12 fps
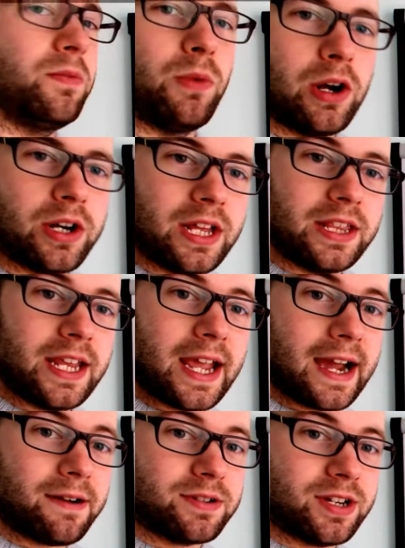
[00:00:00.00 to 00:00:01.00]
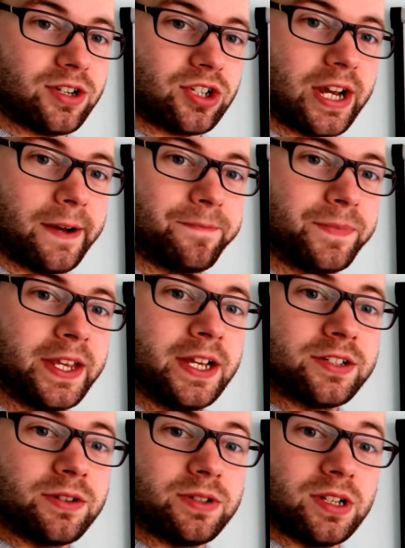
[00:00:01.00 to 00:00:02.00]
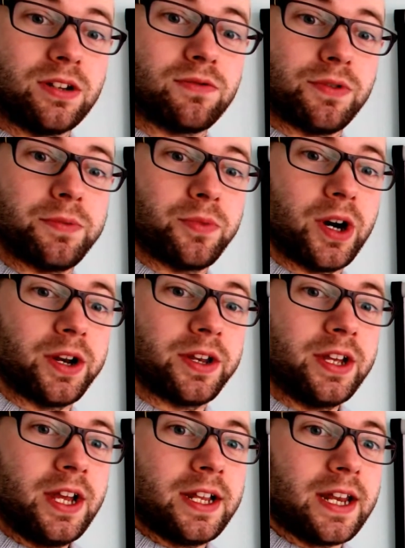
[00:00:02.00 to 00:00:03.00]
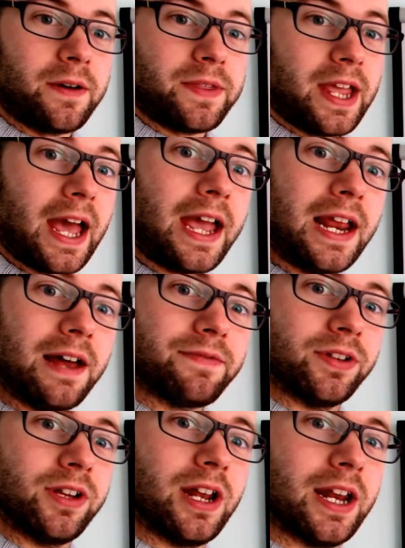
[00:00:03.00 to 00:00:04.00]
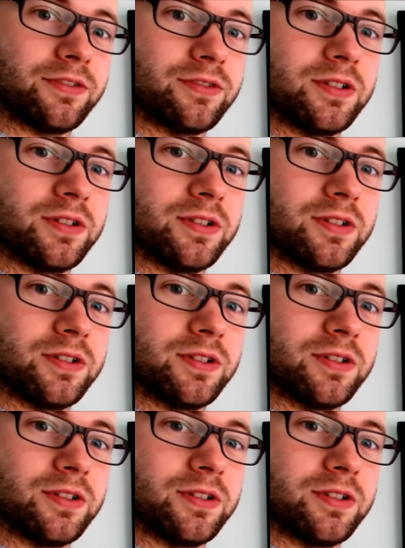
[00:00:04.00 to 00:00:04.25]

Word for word: one in the outer shell. So it's in group one. Now the A-level electron